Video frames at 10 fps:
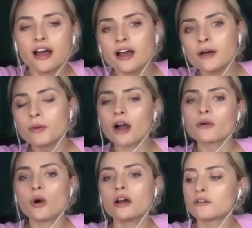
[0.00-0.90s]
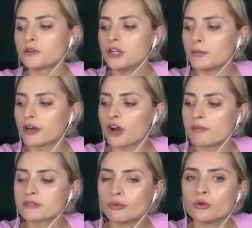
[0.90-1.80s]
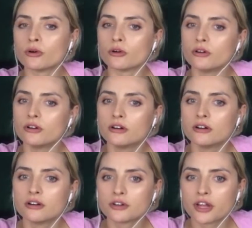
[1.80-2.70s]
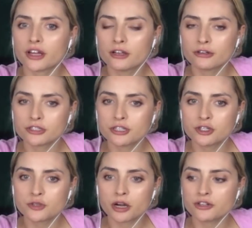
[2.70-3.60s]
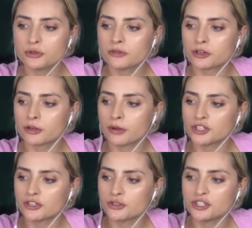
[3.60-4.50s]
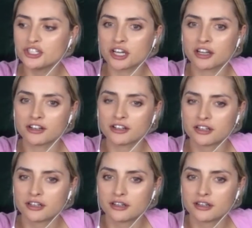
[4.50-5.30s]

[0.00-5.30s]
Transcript: part 1 of cleaning my grandma's pool, or like here's part 2 of turning my shed into a she shed. You